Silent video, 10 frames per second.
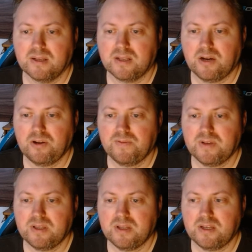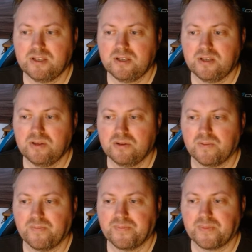Now you went knight g2.
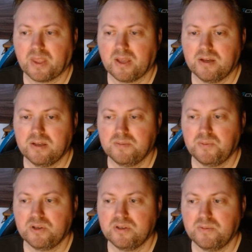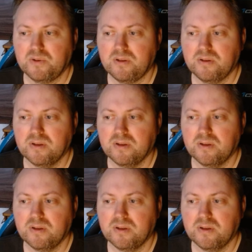It's possible,